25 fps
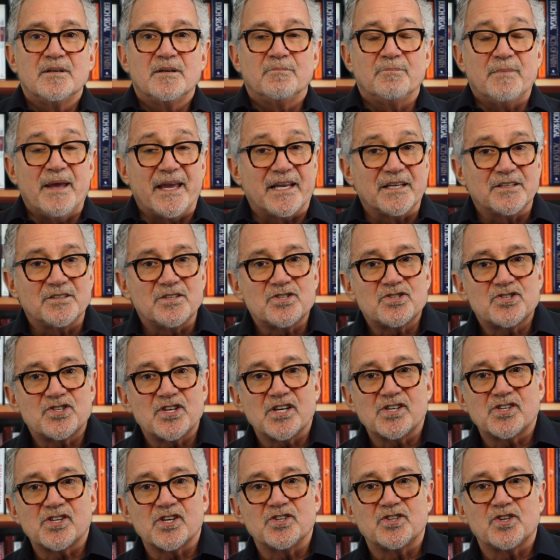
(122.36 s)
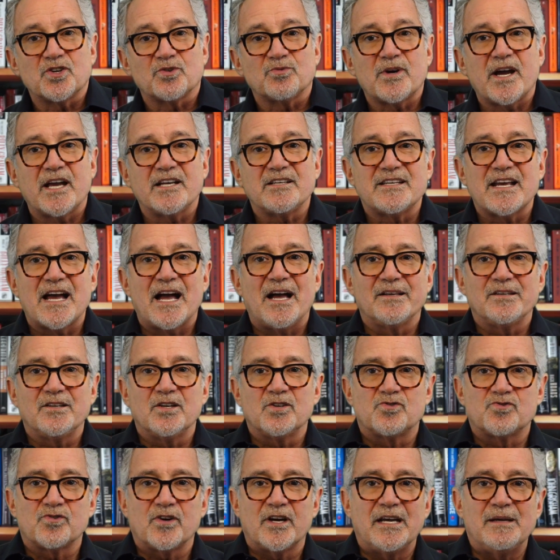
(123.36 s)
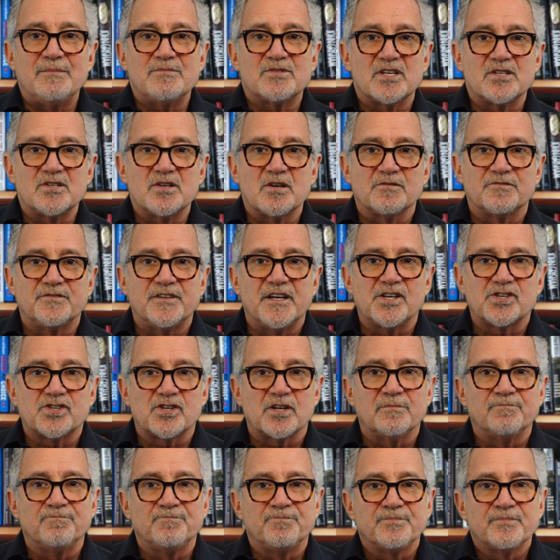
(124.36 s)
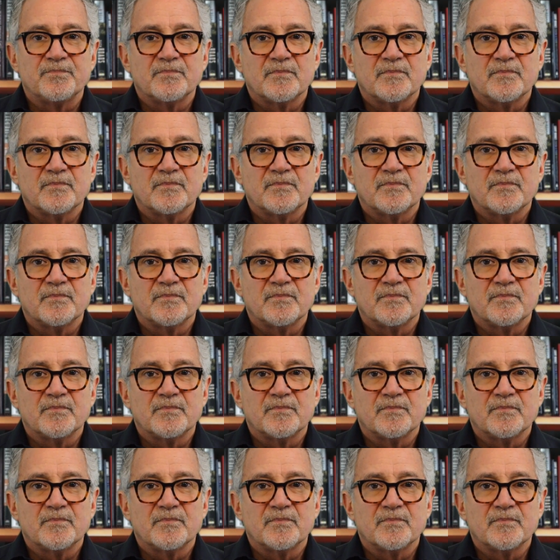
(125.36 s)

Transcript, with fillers: Make a decision to write down your dreams and your vision